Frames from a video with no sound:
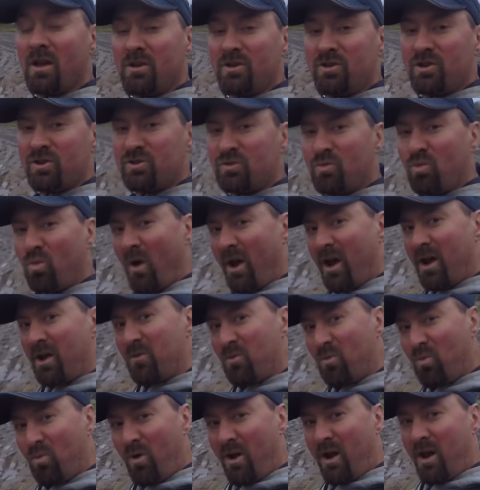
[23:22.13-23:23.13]
just wait
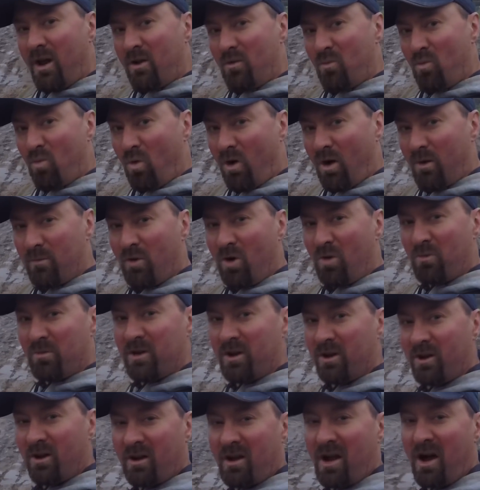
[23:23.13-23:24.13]
one moment
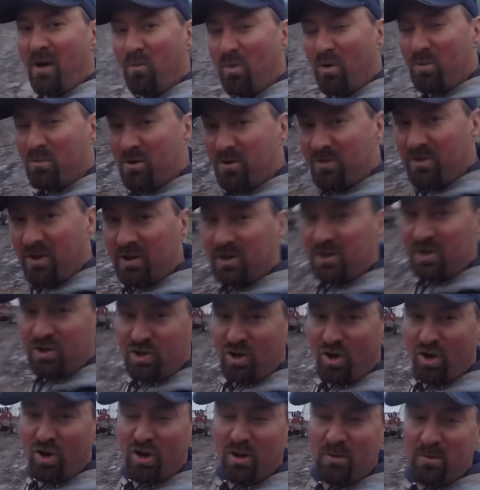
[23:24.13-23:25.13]
here. I got one more thing to
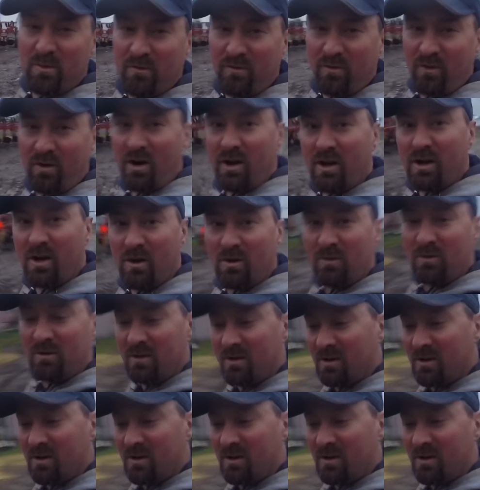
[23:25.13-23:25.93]
show you before I go.